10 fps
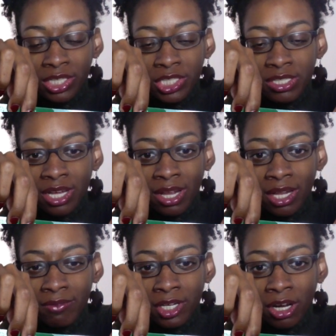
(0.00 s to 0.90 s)
She's not
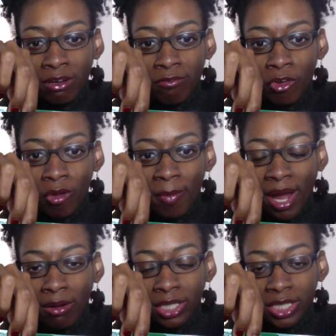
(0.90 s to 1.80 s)
living in her full
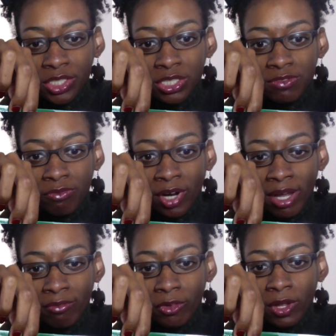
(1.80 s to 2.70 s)
power because she's
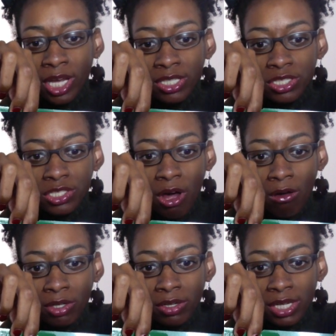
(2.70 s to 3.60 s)
frightful. She's
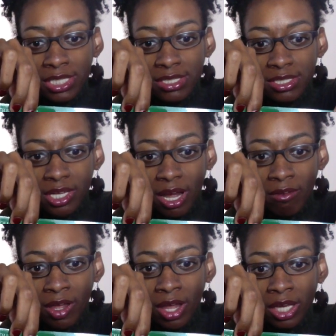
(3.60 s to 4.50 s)
holding on to stuff.
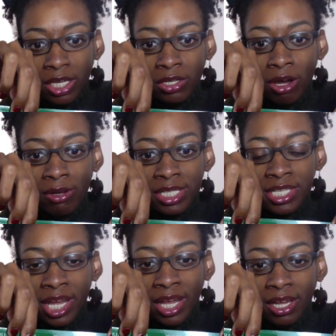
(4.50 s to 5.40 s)
You know, it's
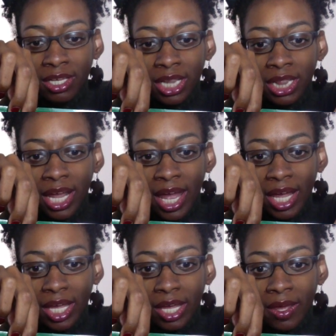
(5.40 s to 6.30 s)
like,
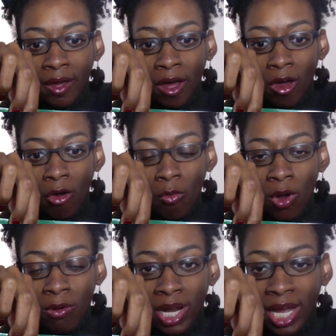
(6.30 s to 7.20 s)
let go,
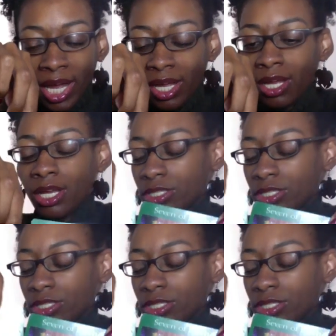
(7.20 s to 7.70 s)
okay?